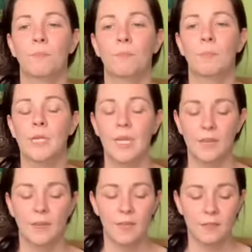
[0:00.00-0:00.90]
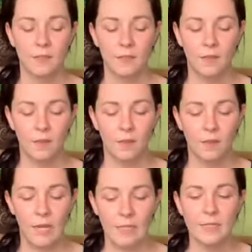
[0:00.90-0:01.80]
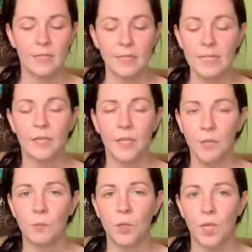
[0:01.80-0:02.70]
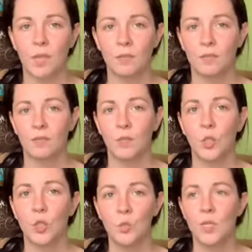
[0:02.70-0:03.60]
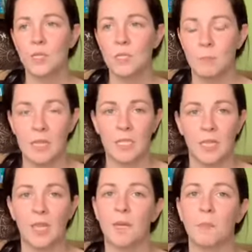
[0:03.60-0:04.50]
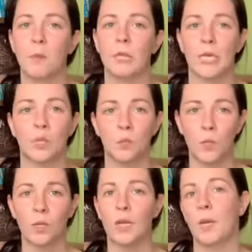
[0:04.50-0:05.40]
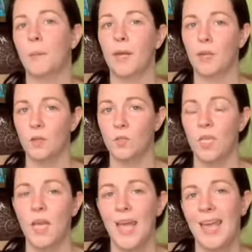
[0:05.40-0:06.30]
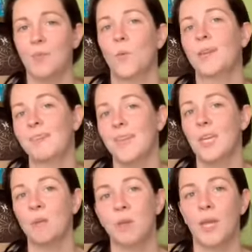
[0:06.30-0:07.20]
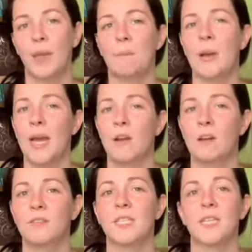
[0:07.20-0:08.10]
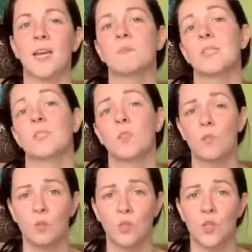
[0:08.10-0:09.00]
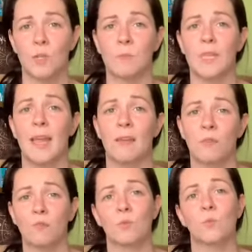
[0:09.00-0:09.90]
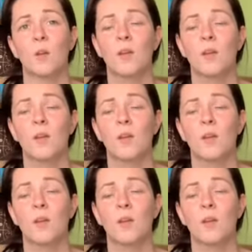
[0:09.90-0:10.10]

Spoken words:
But yeah, that's how they communicate. You can speak to them like you would anybody else. And the way that they communicate back oftentimes is through your dreams and through